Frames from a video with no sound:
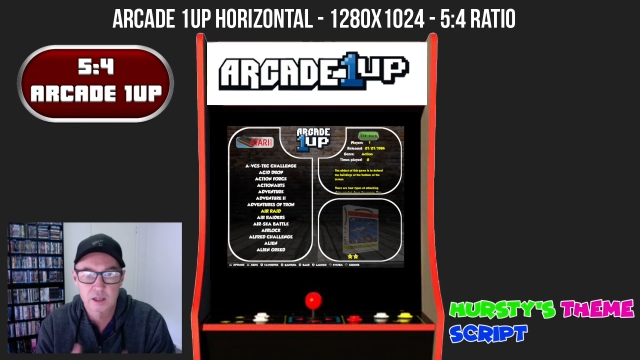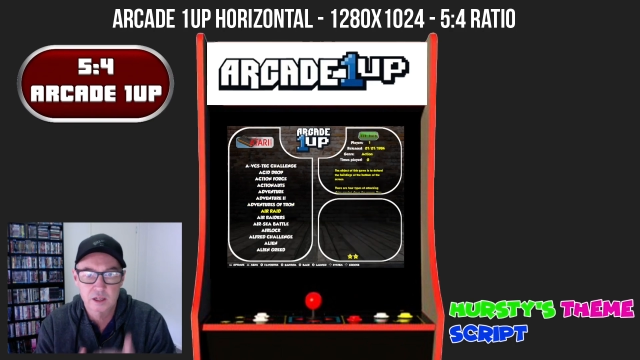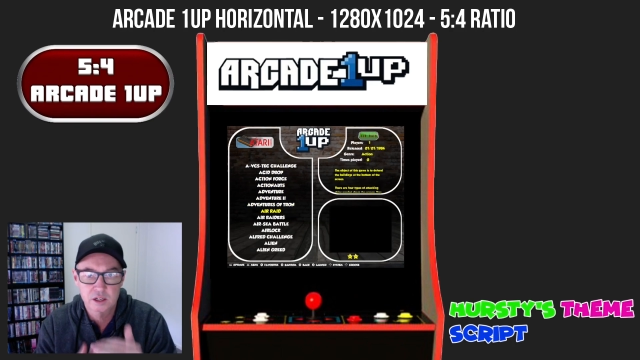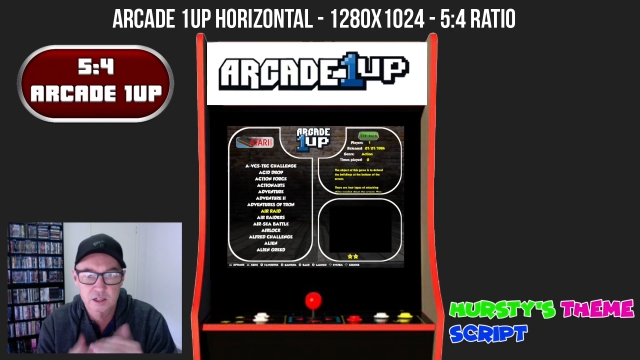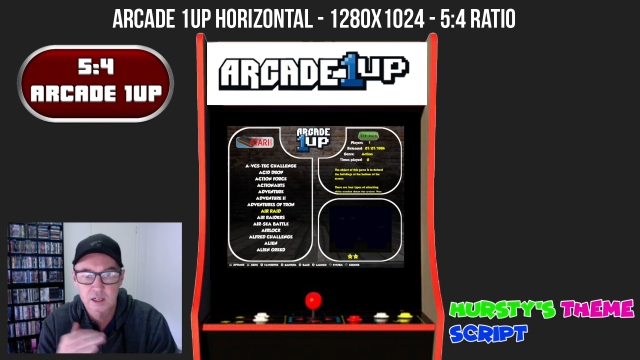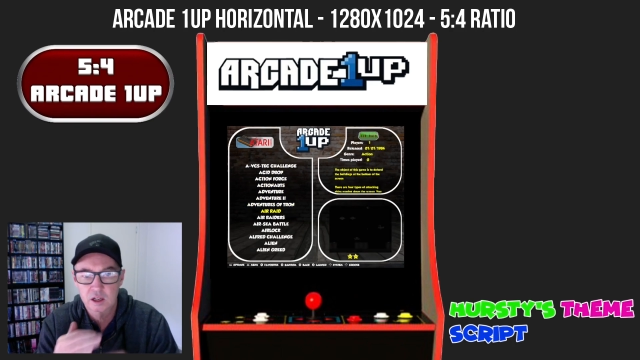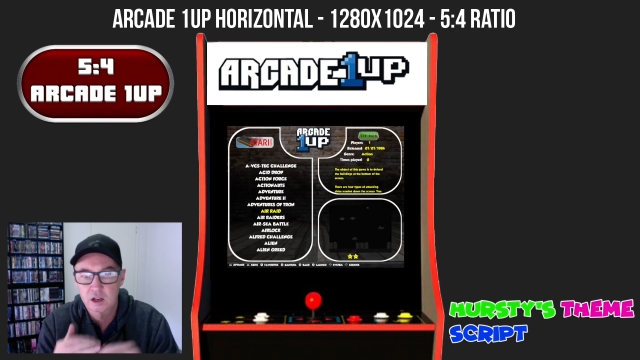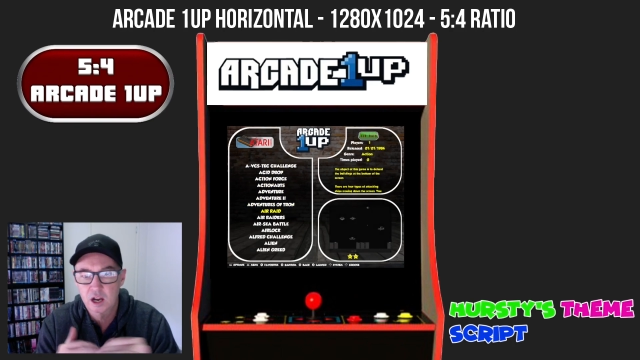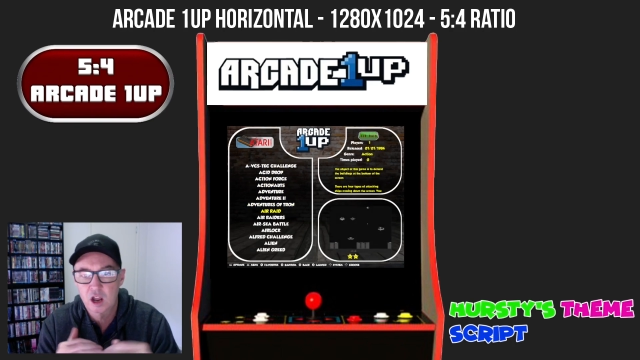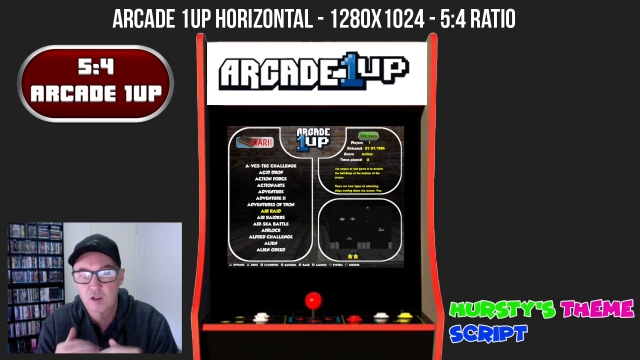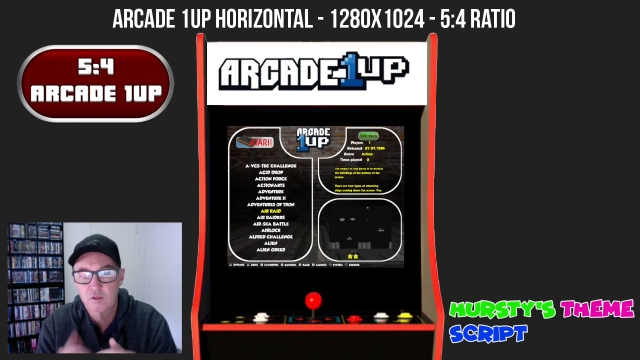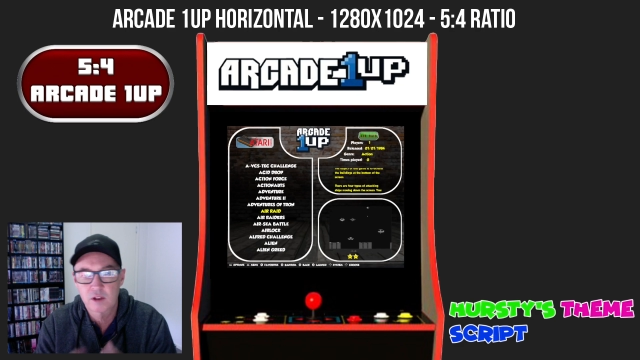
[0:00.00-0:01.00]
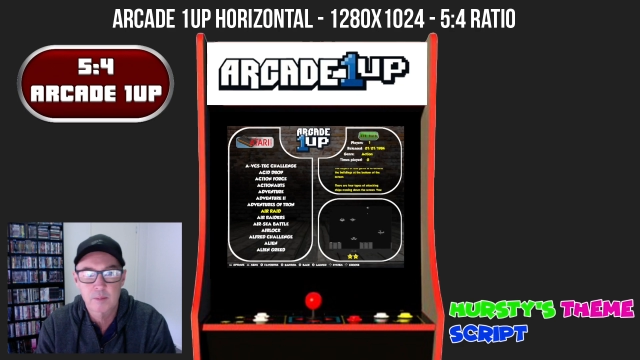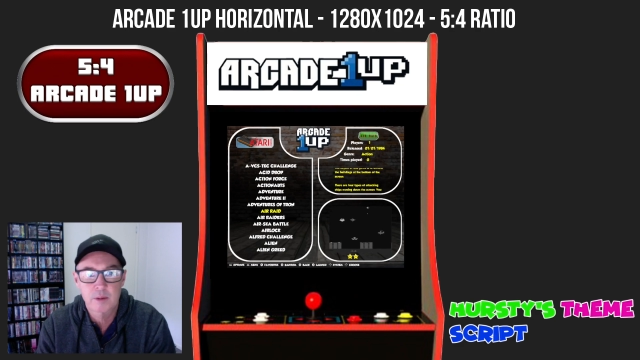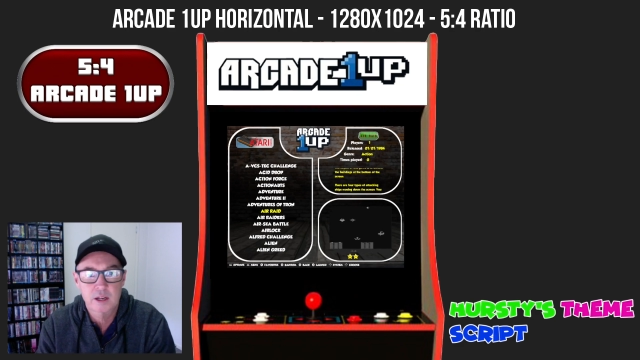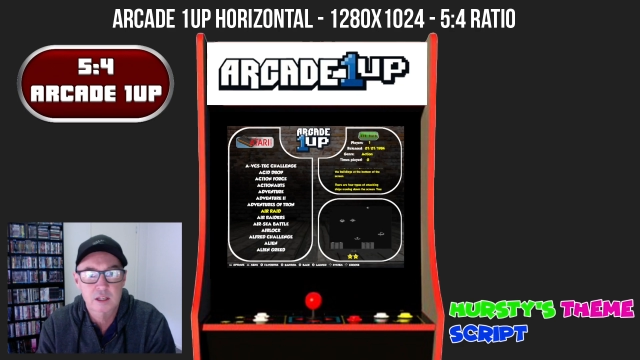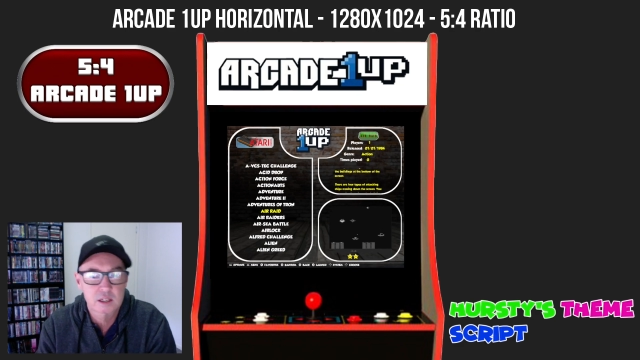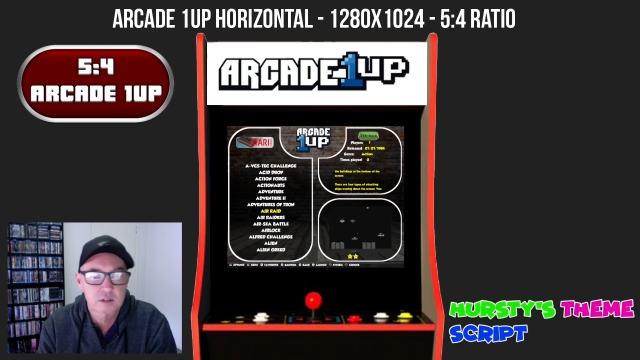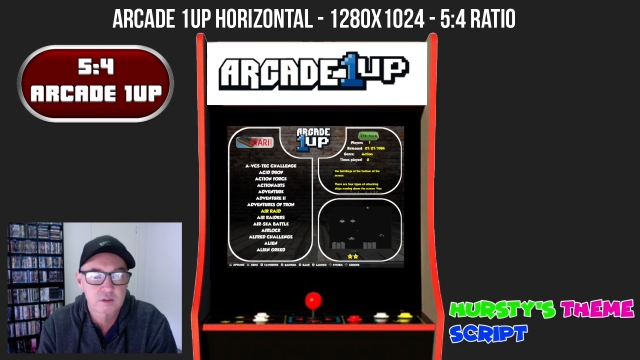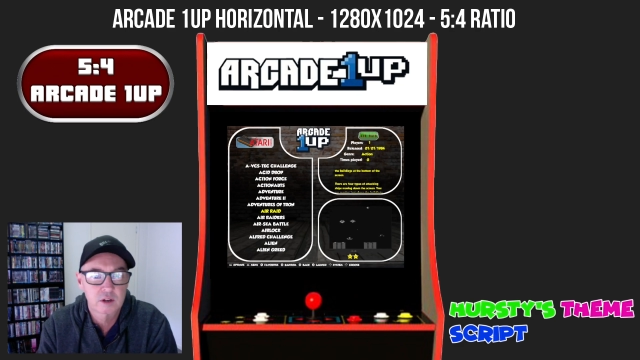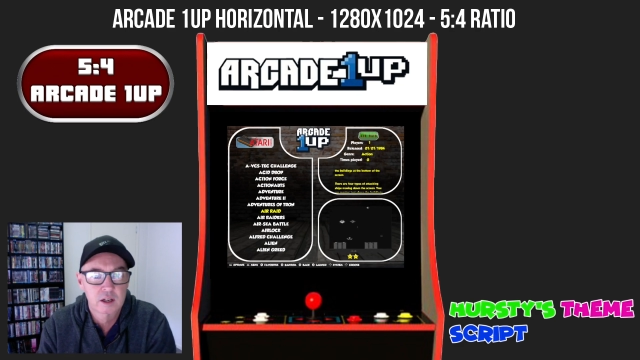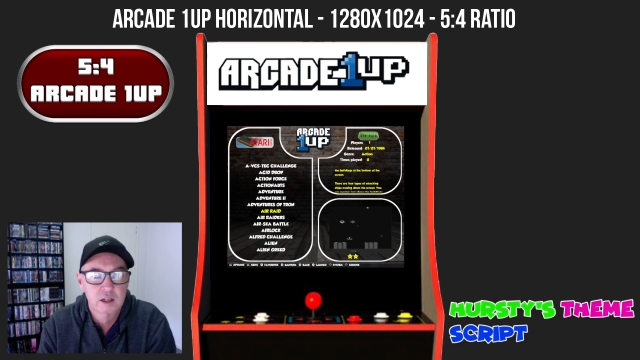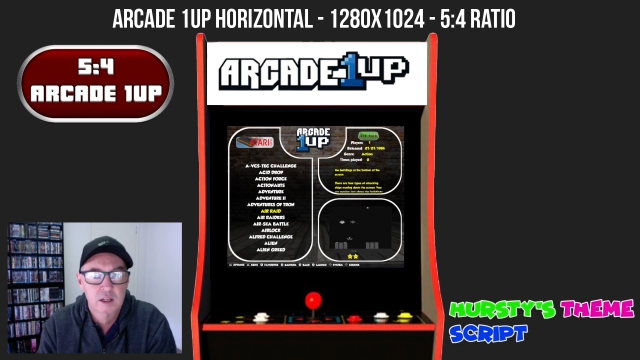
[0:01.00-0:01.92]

and you see a lot of overlapping, etc.